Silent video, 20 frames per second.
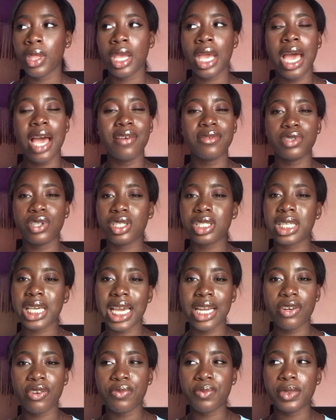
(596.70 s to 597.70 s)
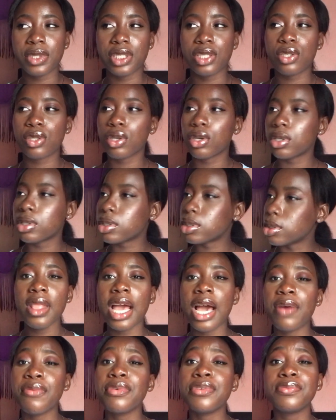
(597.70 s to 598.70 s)
I'm just kind of in discussing,
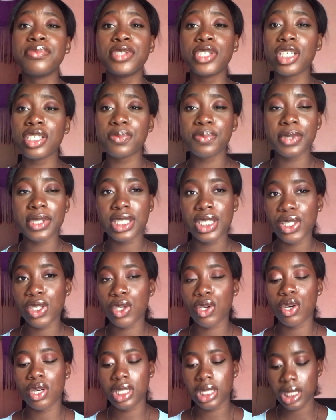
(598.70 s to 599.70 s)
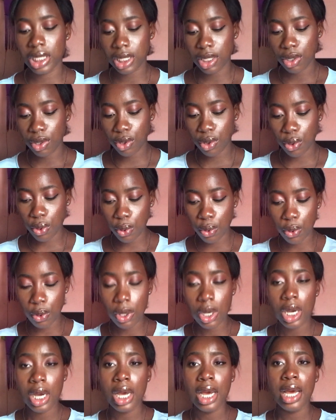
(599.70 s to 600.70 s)
and we've just been discussing.
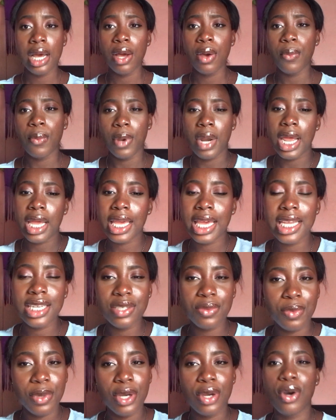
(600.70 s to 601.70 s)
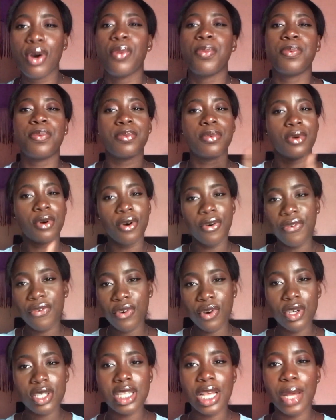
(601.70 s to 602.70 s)
So when I get the makeup, of
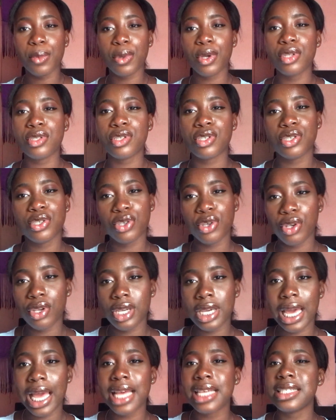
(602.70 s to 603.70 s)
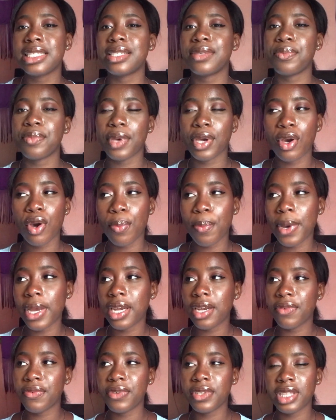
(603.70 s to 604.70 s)
course going to show you guys the makeup
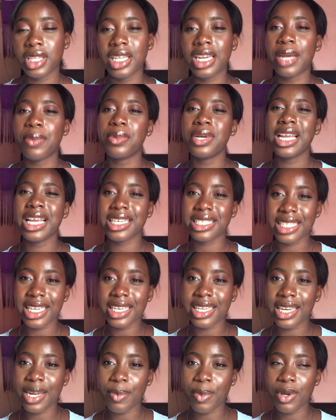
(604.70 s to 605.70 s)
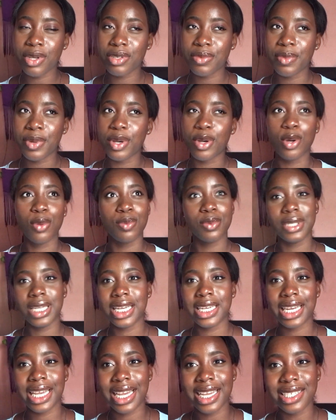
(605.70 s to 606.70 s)
and everything. I'm really excited about the makeup,
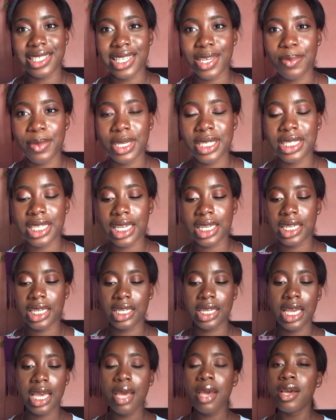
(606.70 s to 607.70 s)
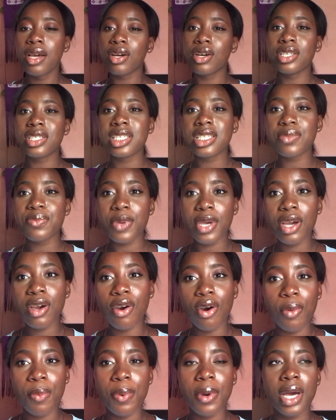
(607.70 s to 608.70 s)
that I can say I'm excited because it's
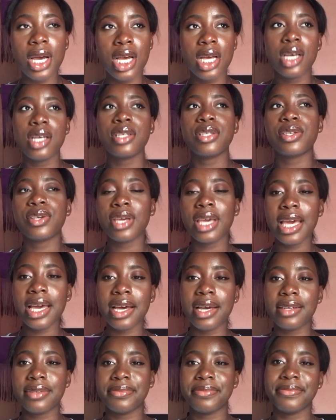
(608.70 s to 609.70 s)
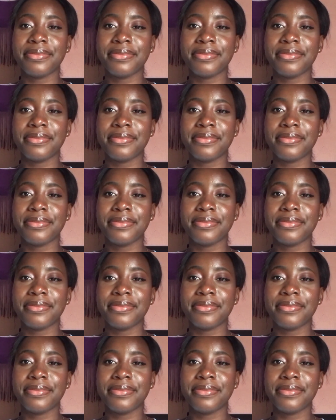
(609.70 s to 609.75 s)
makeup. So yeah,